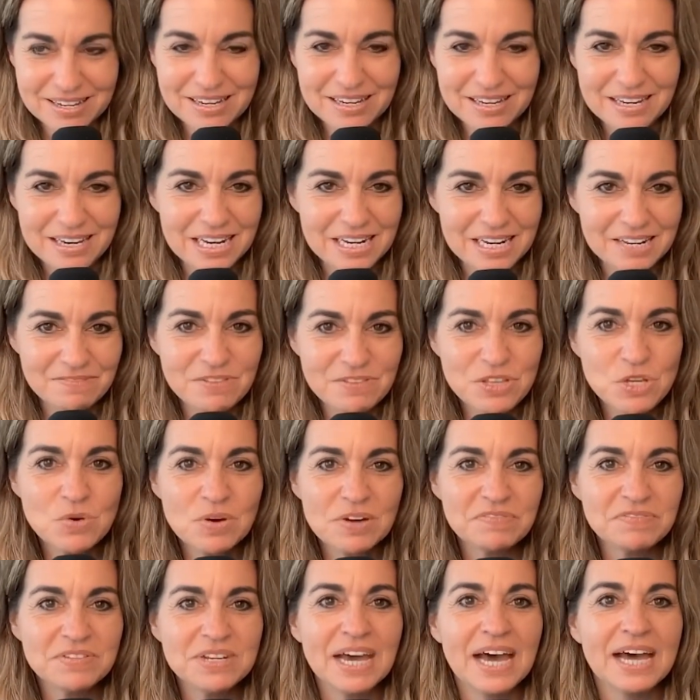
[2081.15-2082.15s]
And if you have
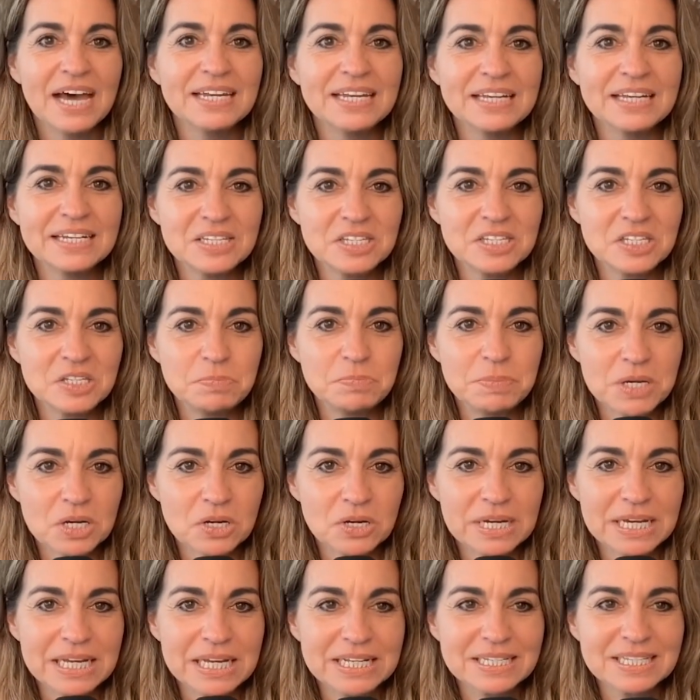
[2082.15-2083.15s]
not
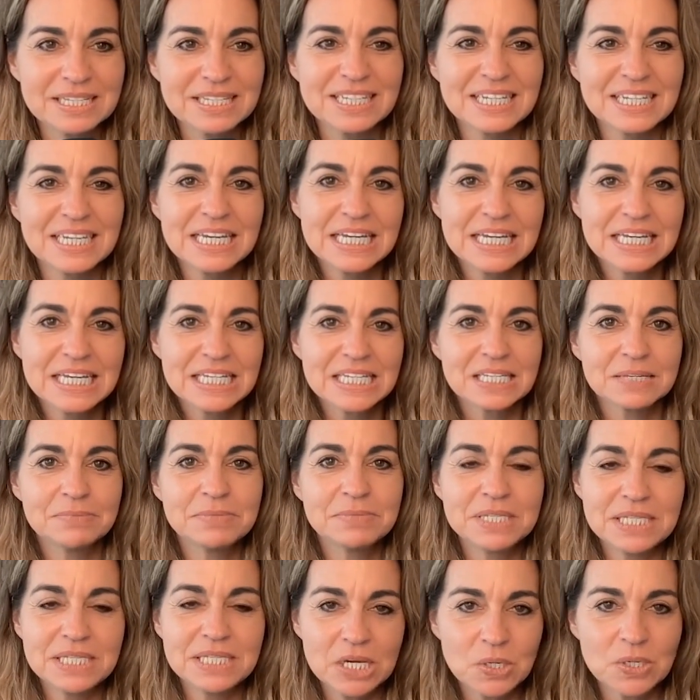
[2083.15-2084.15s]
experienced some
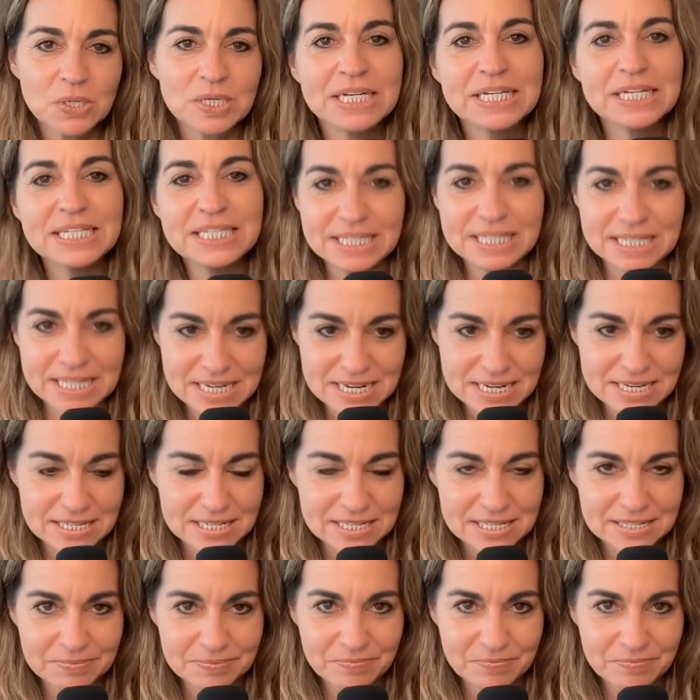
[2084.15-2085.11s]
synchronicities,